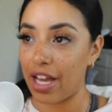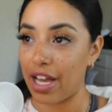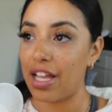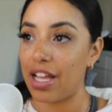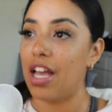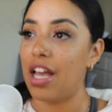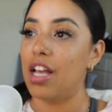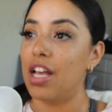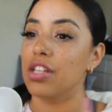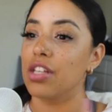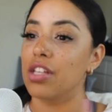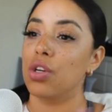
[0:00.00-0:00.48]

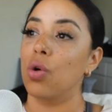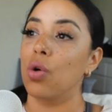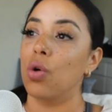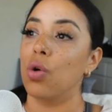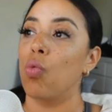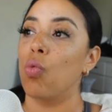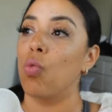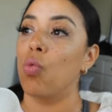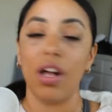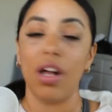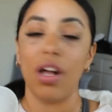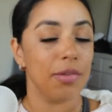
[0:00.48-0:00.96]
So
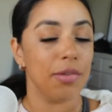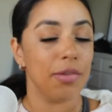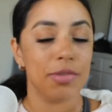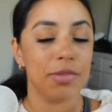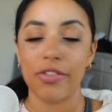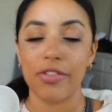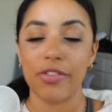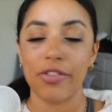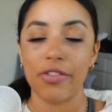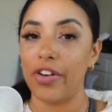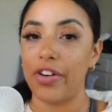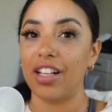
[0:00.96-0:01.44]
welcome to
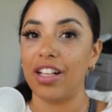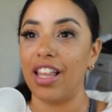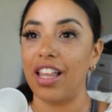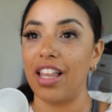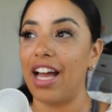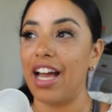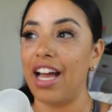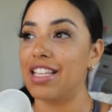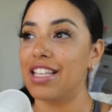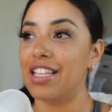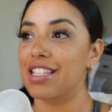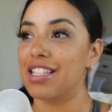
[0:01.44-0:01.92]
font
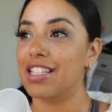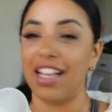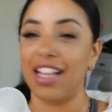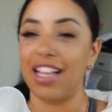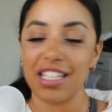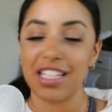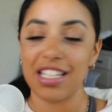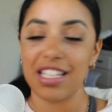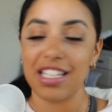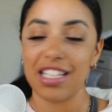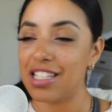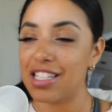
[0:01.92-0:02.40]
class. Class is in